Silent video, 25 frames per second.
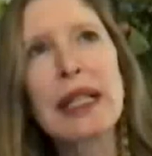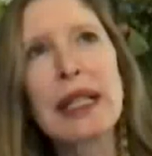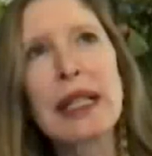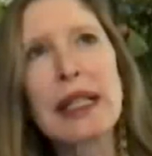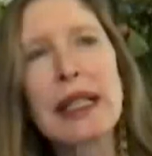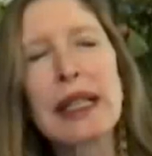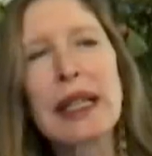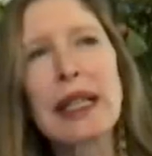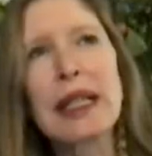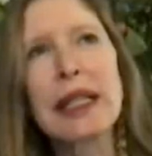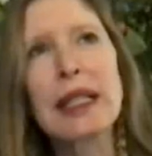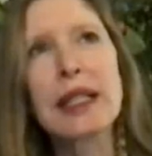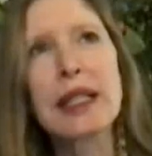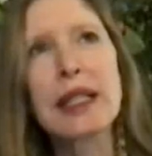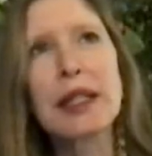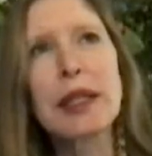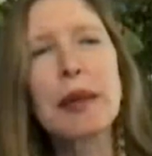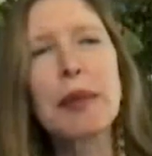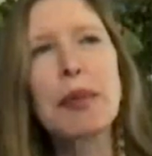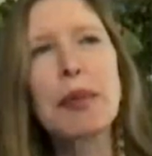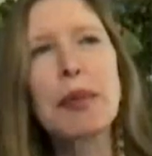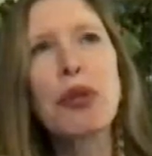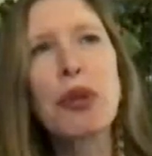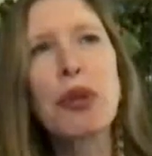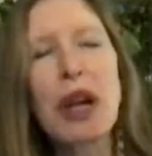is
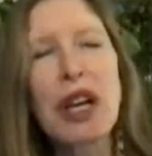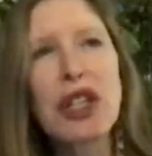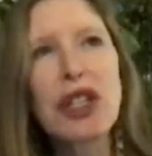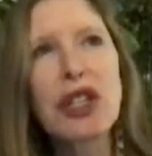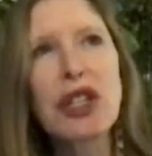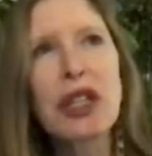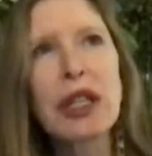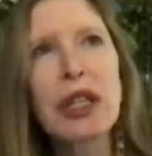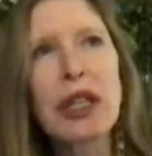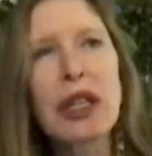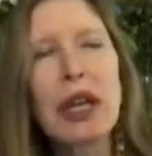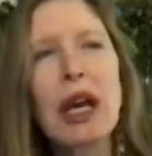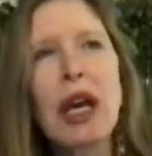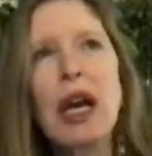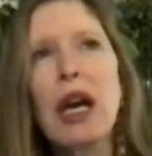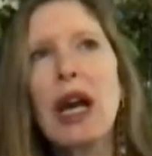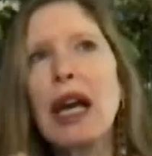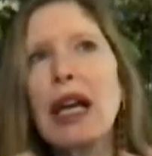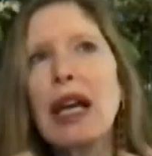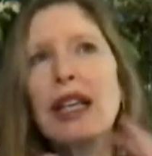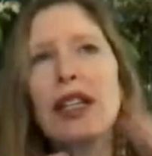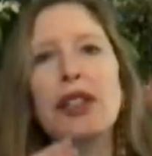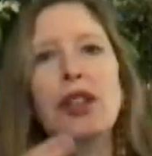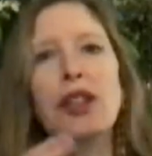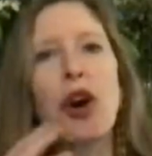depression
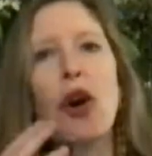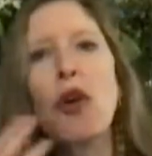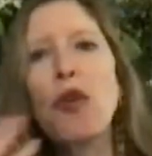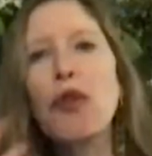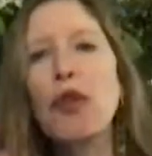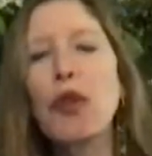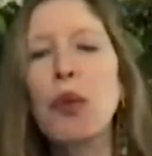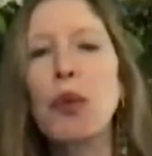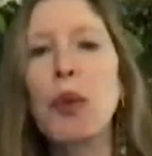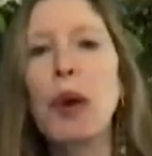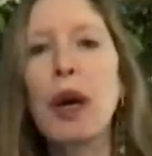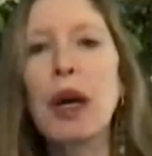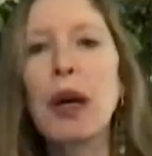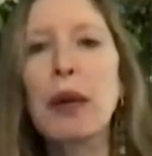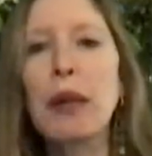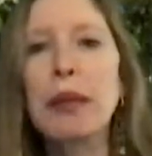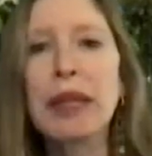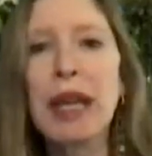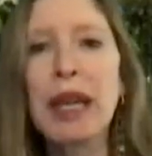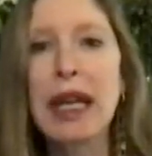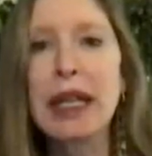is overwhelmed, and